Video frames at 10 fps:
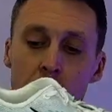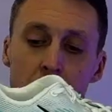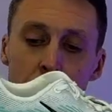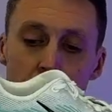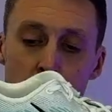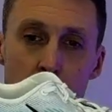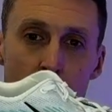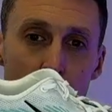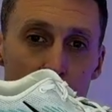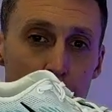There's also
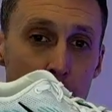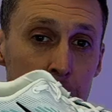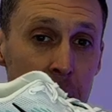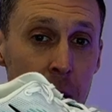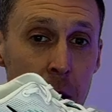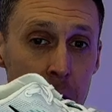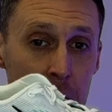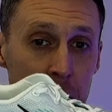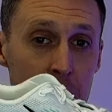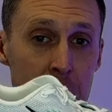quite a prominent
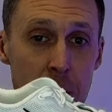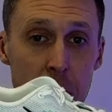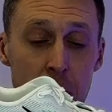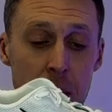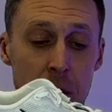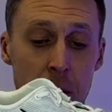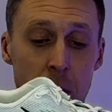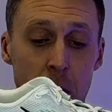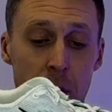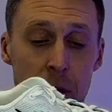curve to the bottom
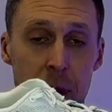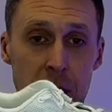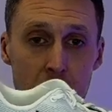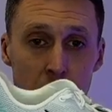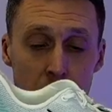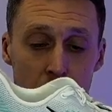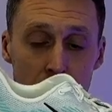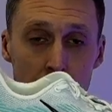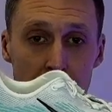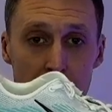of the midsole, so
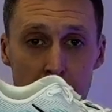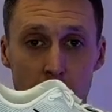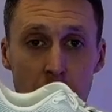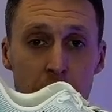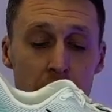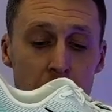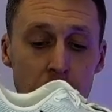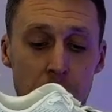from the heel to the